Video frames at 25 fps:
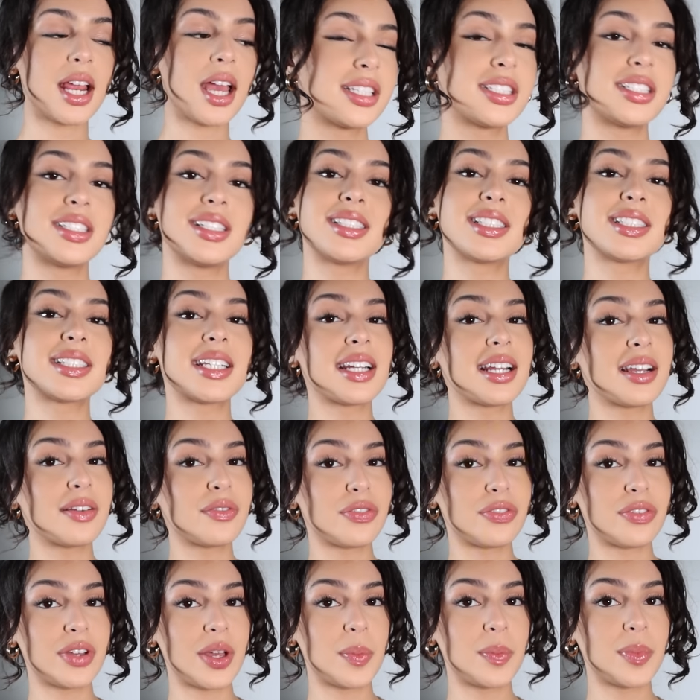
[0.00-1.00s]
The jeans didn't
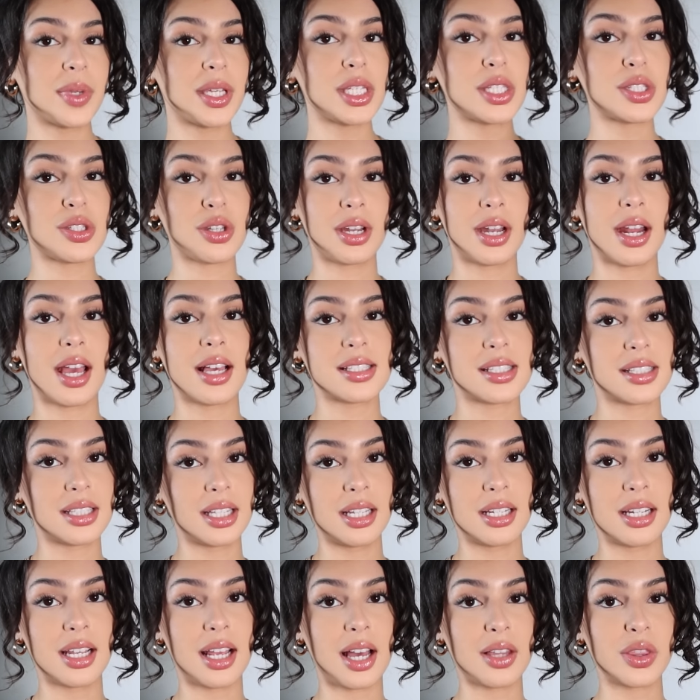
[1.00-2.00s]
fit me, so then I
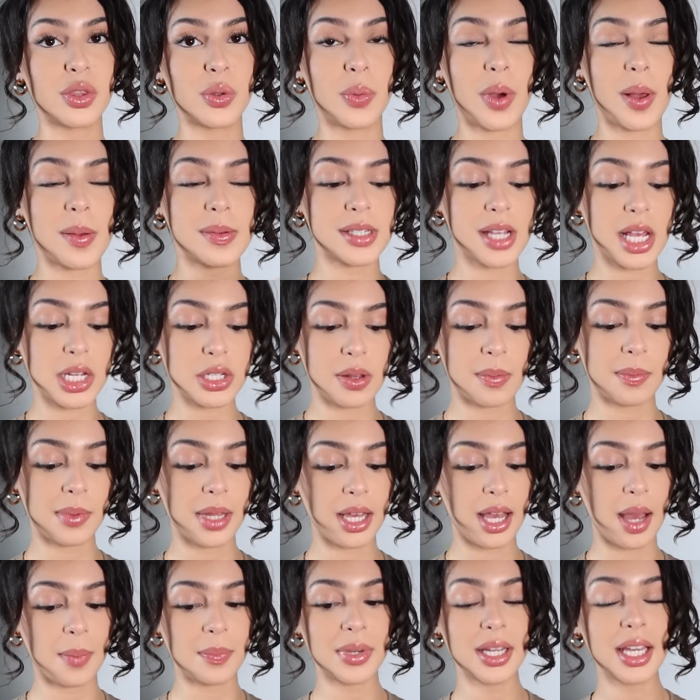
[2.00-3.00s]
seen it on the website, so I'm
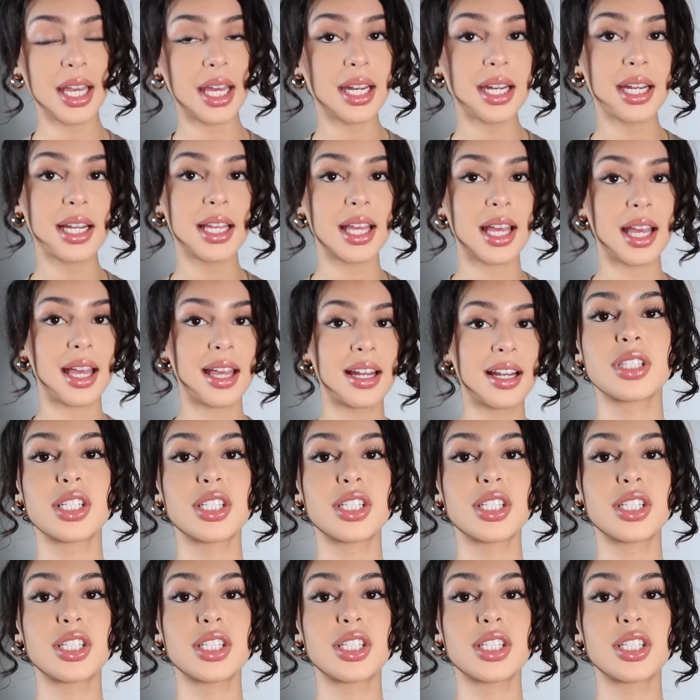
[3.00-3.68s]
like, I'm gonna get it again.